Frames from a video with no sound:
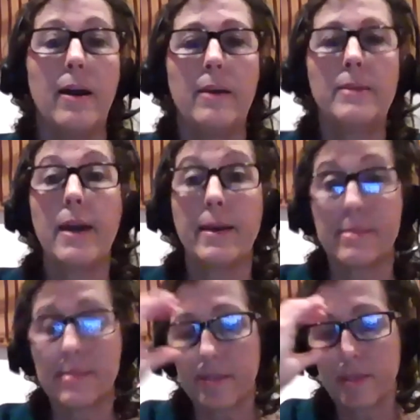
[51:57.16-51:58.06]
Yes,
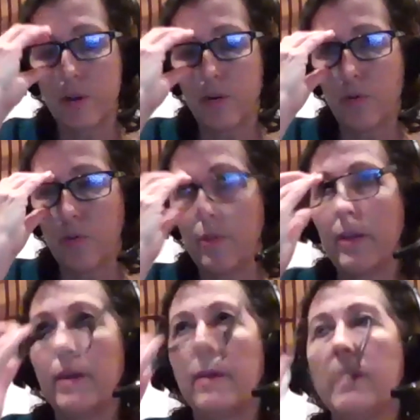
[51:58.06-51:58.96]
so
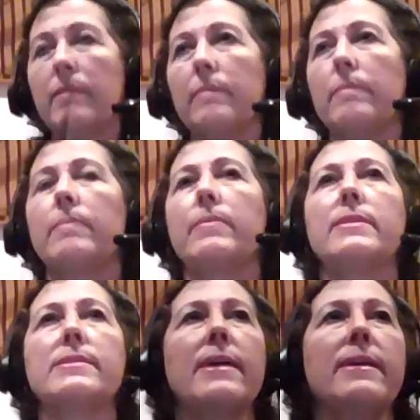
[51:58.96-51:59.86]
the
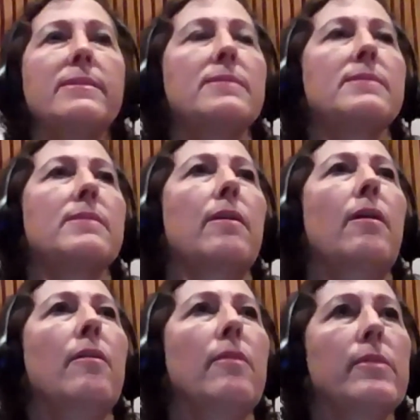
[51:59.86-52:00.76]
sites
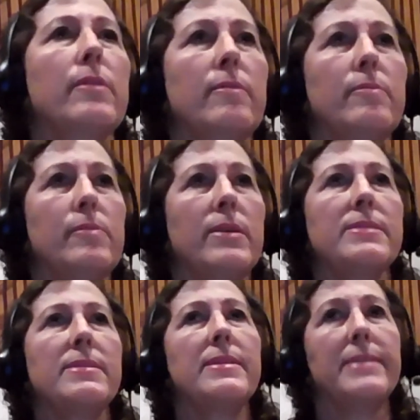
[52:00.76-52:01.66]

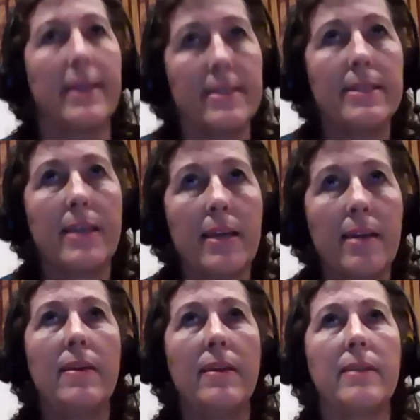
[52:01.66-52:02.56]
it's the
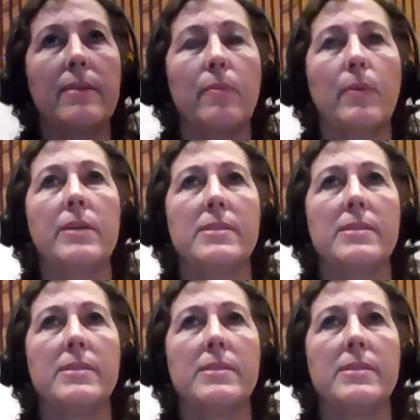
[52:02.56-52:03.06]
density that we